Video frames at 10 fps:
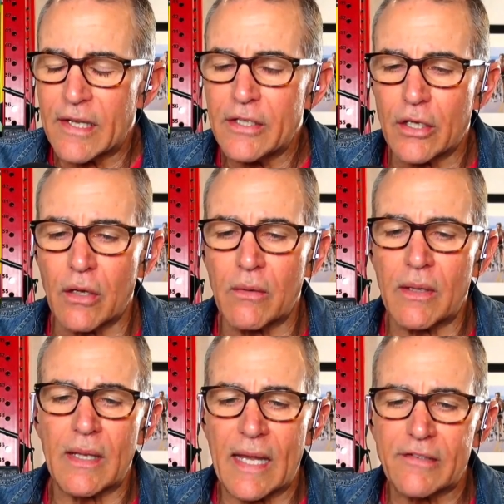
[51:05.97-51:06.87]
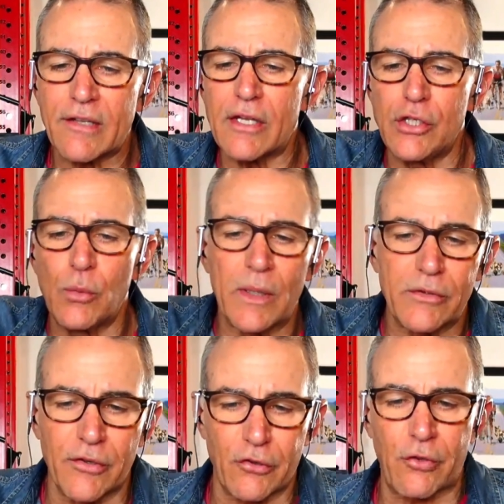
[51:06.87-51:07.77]
Let's say, you, let's say you went
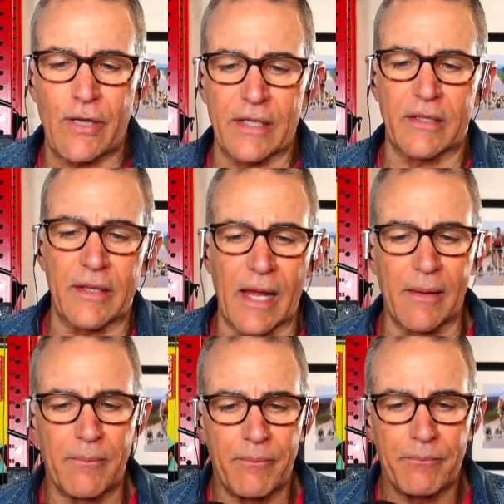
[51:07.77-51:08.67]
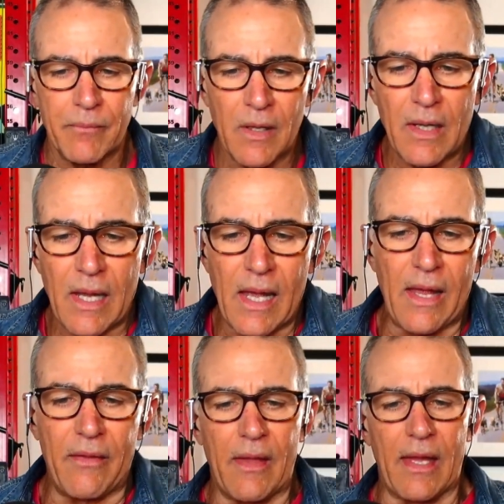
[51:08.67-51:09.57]
to the screening today,
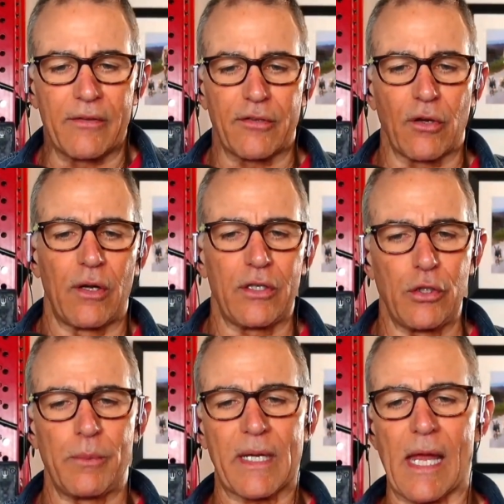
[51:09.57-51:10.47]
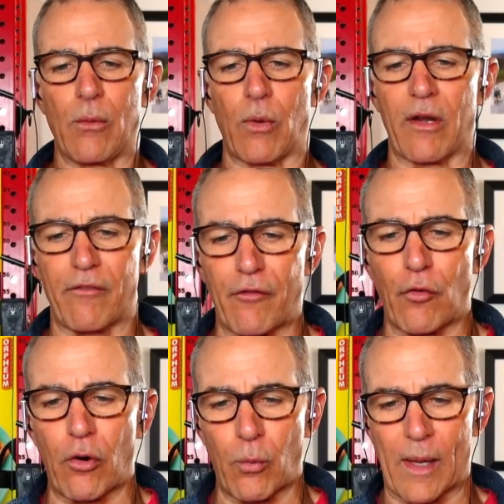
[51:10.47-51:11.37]
and and Zoe, you became one of the
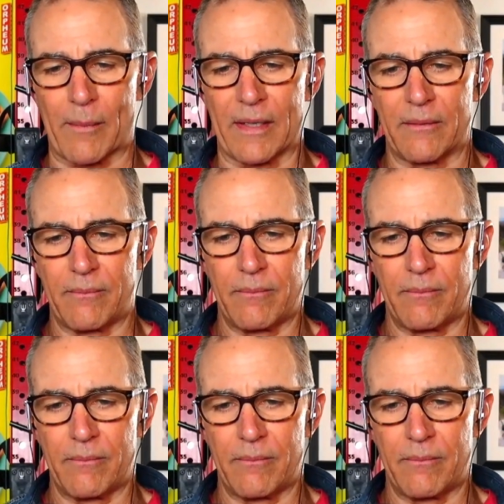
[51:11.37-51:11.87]
four women.